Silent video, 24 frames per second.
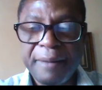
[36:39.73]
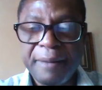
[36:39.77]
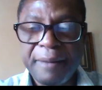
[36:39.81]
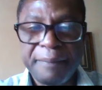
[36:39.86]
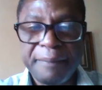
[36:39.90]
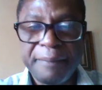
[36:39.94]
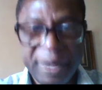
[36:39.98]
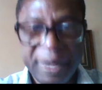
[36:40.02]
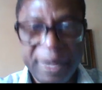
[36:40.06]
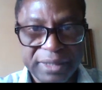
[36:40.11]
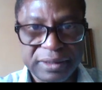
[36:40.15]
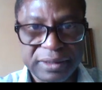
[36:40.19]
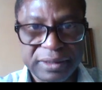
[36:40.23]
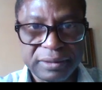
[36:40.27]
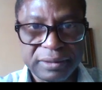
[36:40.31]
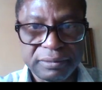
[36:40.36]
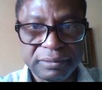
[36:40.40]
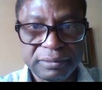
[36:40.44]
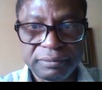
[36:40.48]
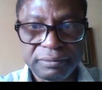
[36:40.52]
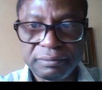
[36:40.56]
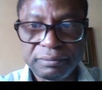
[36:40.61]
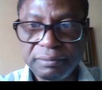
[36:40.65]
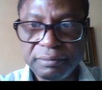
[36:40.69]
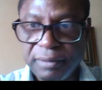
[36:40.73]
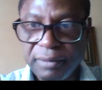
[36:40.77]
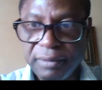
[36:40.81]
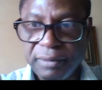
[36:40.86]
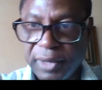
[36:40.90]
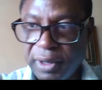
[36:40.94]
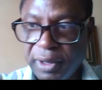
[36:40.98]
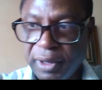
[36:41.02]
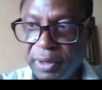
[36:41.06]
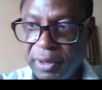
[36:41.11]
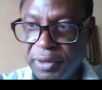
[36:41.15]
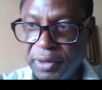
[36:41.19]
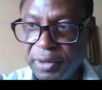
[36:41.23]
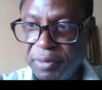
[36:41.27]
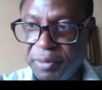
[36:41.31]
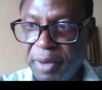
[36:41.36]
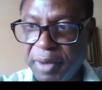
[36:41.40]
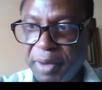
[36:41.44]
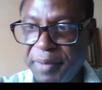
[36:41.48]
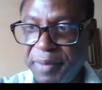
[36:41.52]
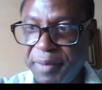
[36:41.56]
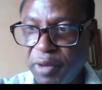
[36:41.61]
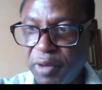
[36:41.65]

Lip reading: But you remember,